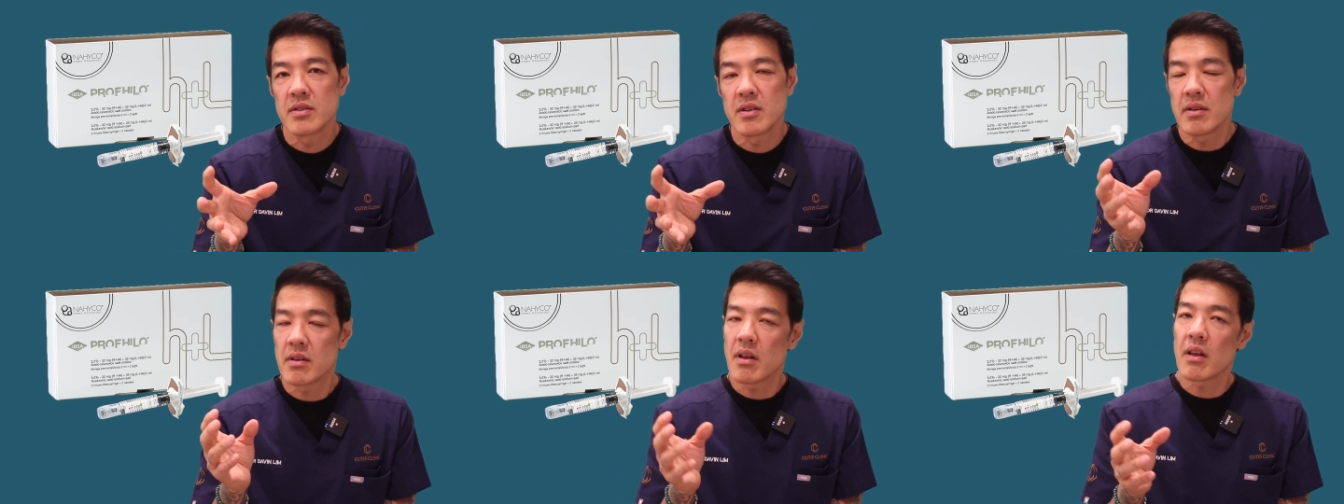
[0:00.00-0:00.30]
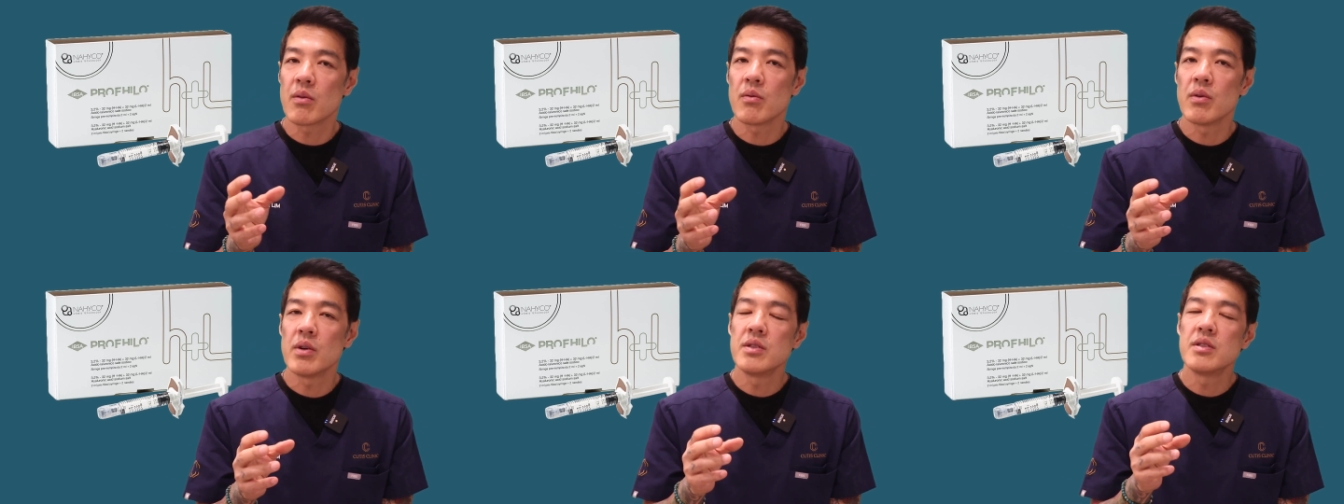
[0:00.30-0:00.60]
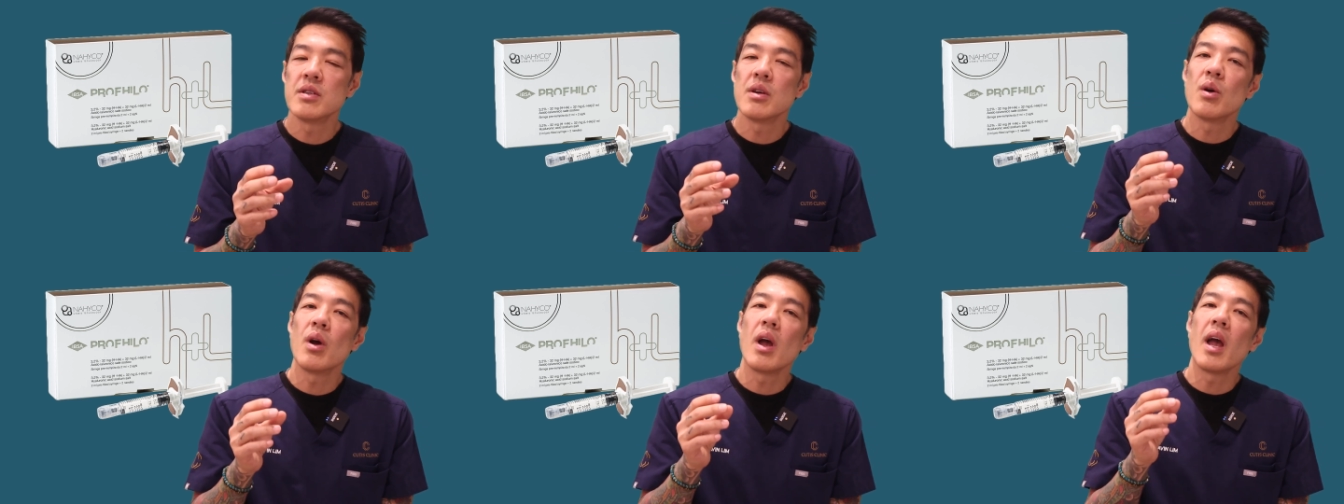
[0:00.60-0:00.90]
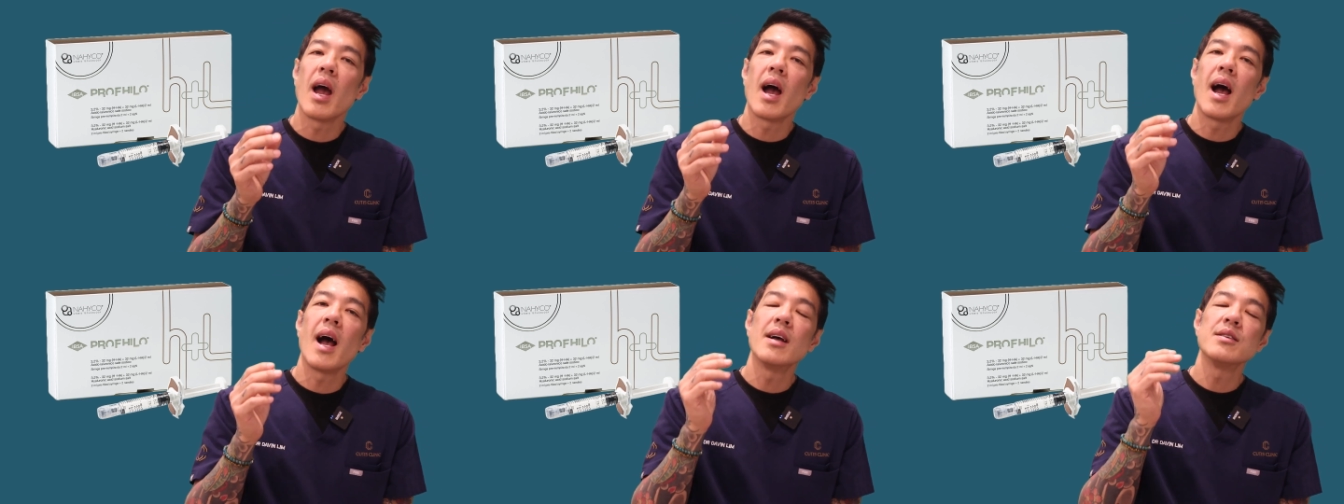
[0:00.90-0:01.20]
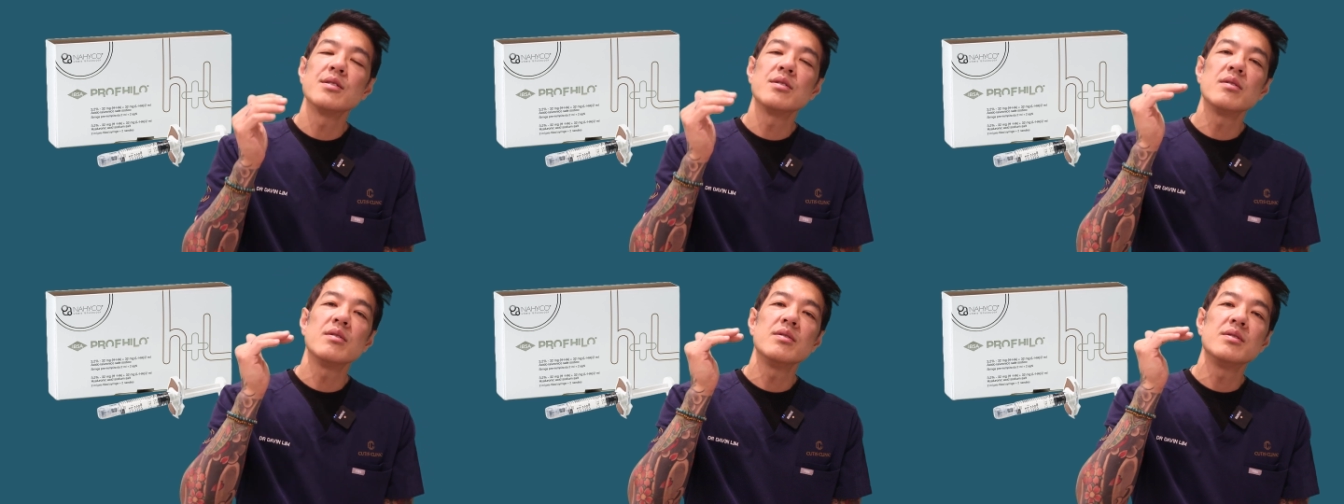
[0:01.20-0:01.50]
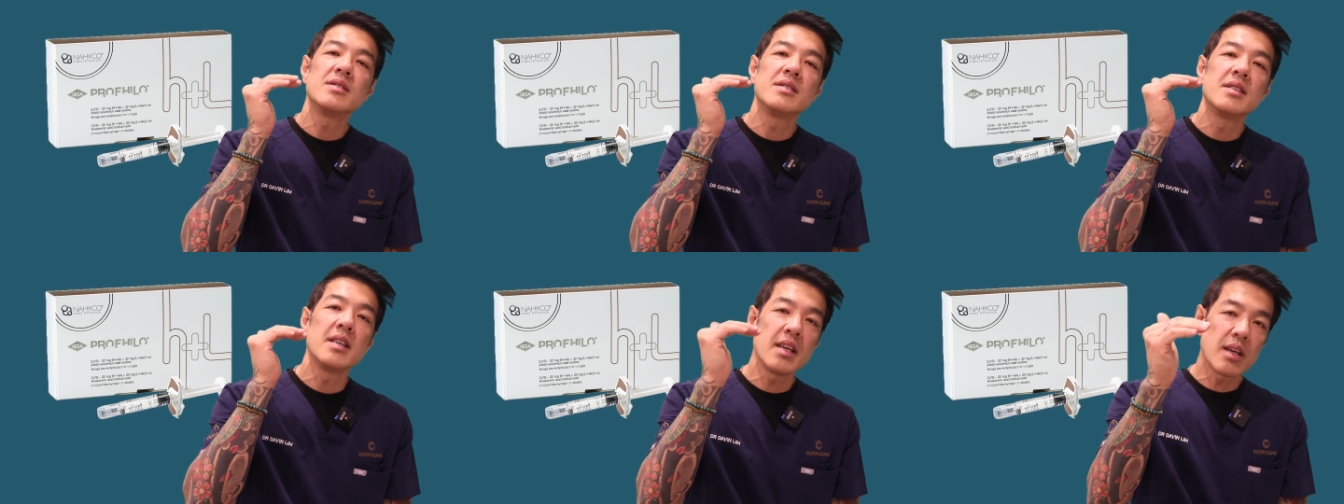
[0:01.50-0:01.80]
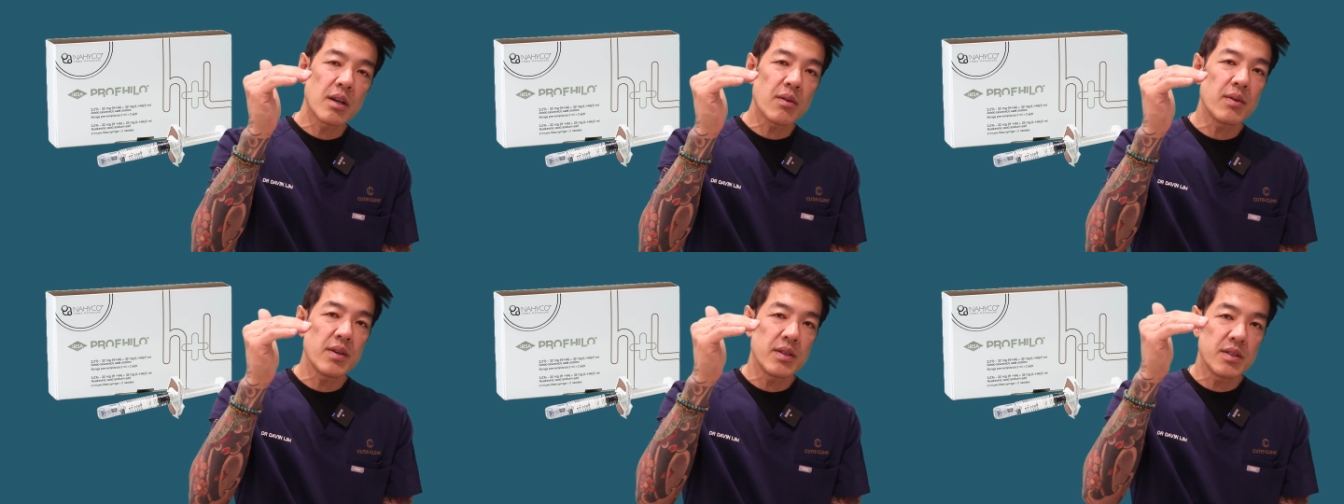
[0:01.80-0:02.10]
So in other words, as you
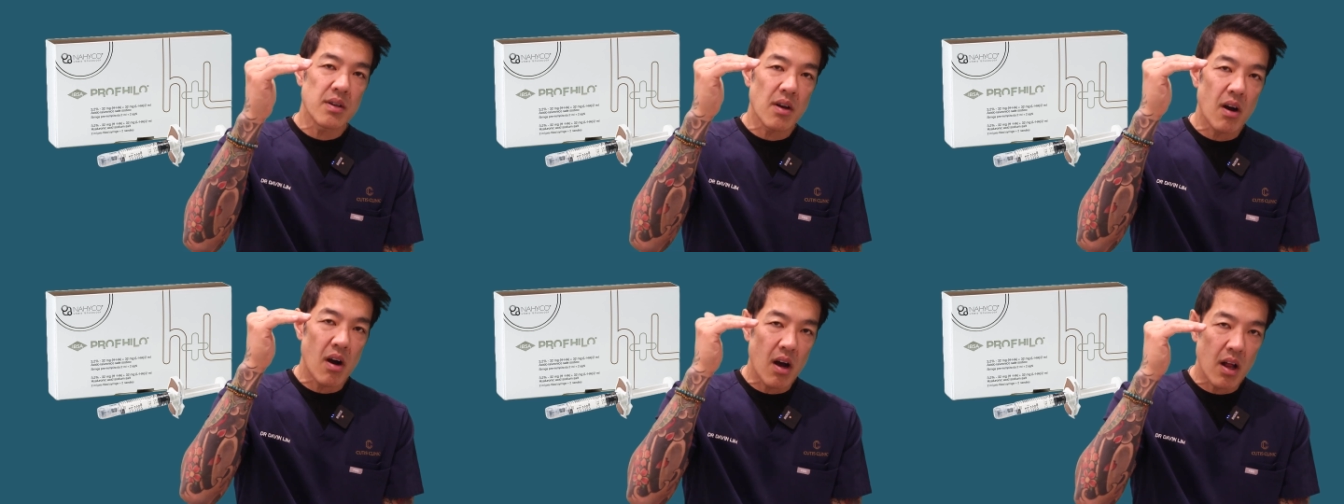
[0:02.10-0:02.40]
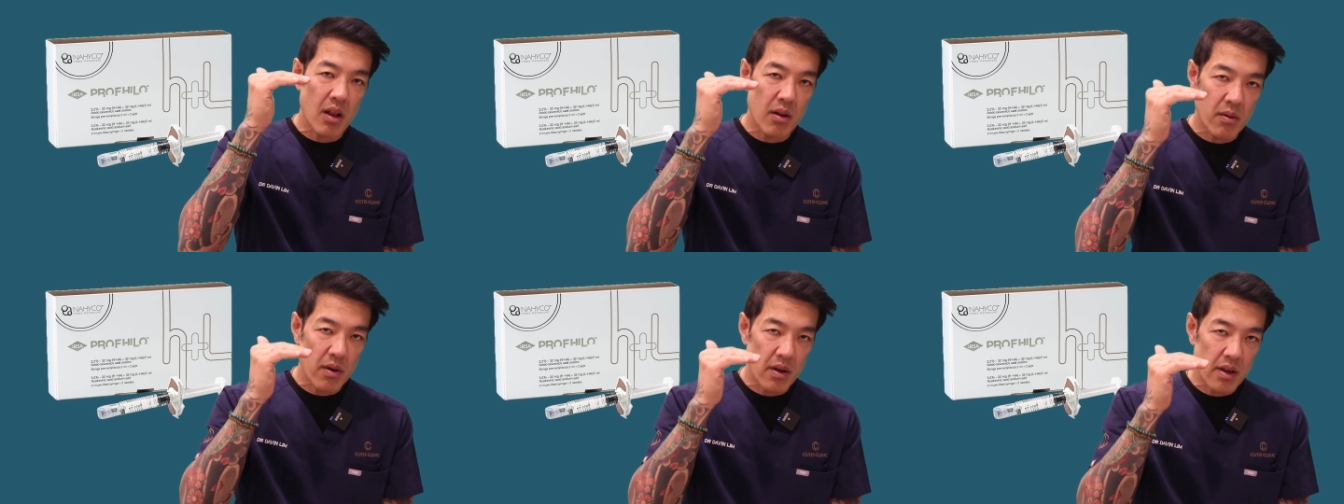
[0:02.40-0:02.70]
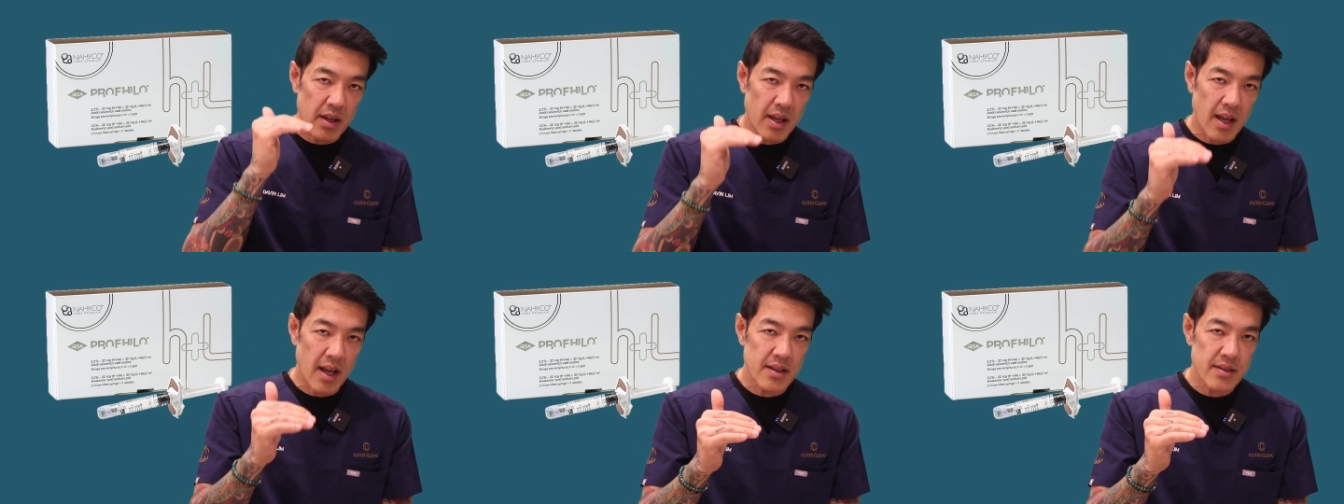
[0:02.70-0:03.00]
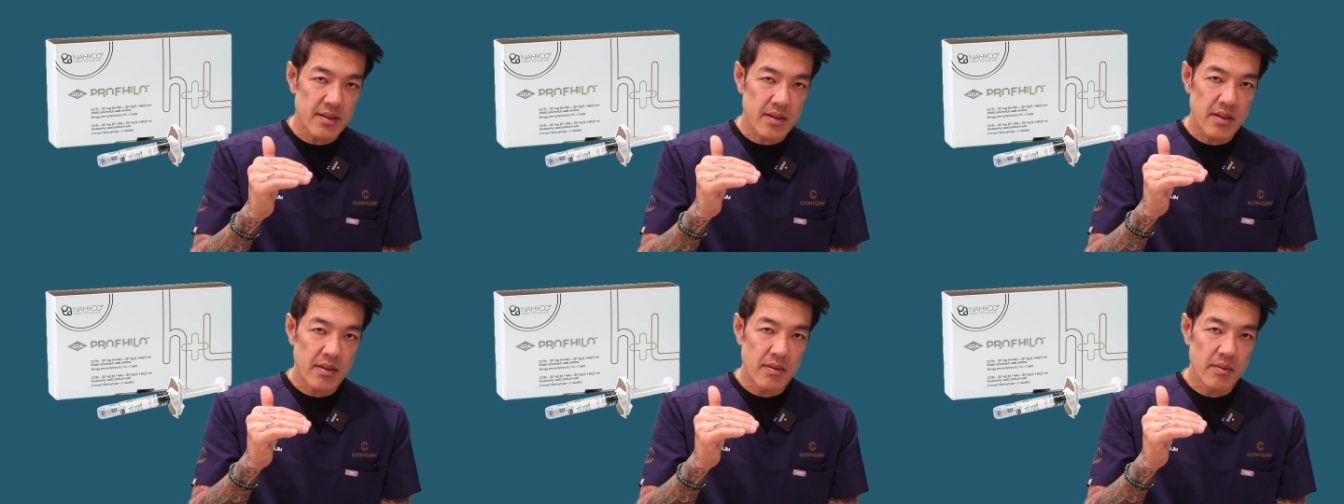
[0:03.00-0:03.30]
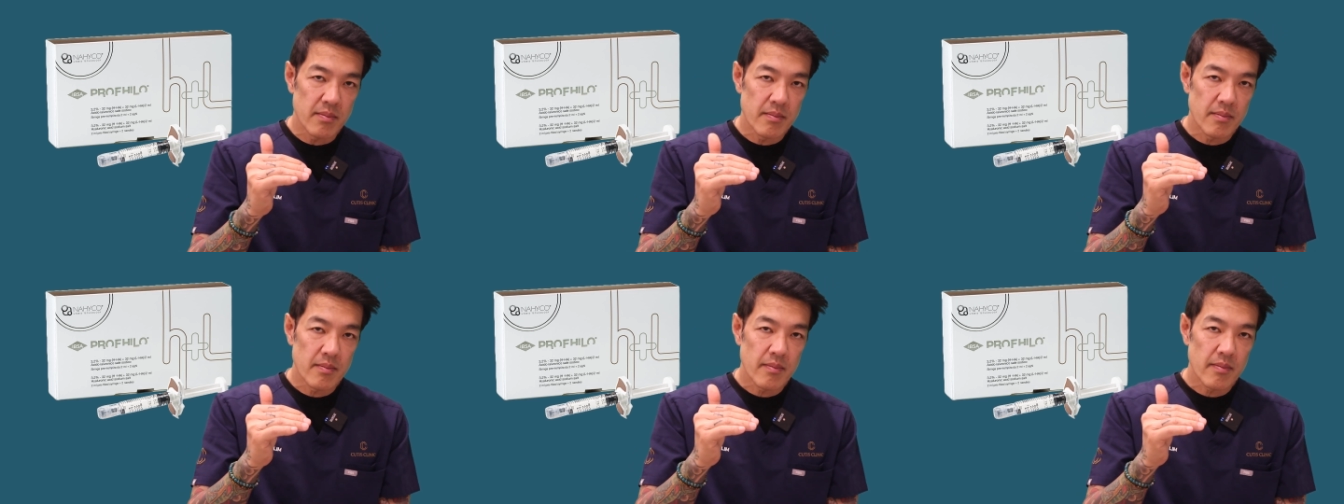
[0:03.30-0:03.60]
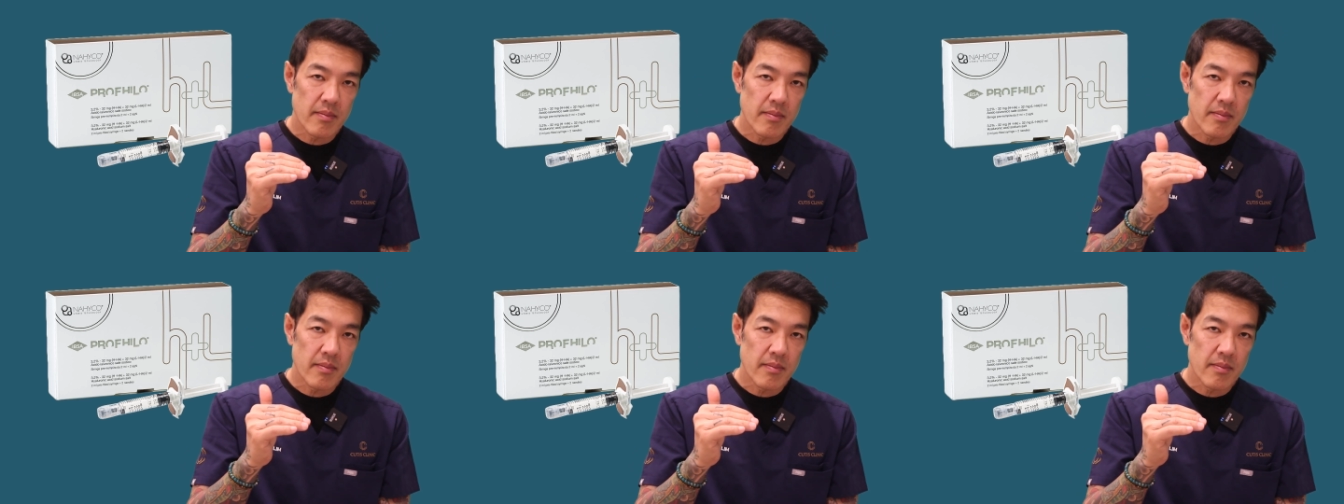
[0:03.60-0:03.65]
decrease your hyaluronic acid,